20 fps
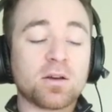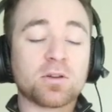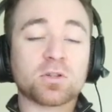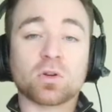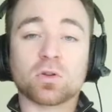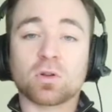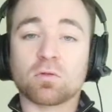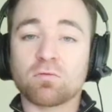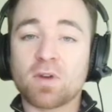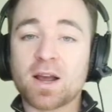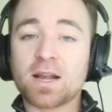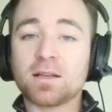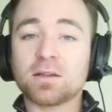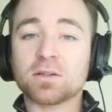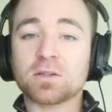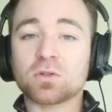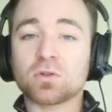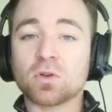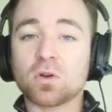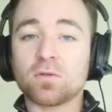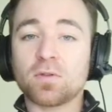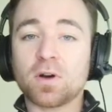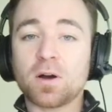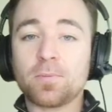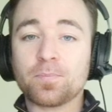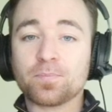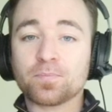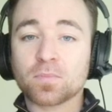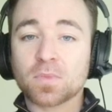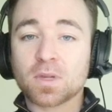So, the Radius
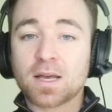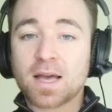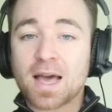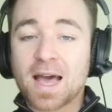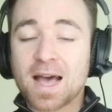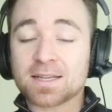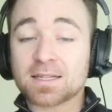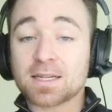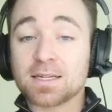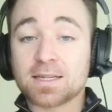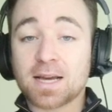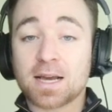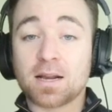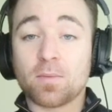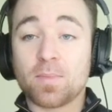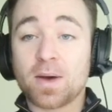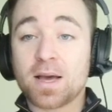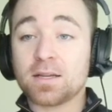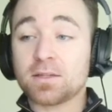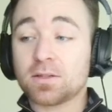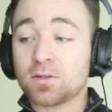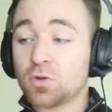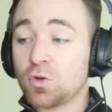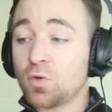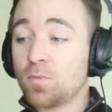server has a database.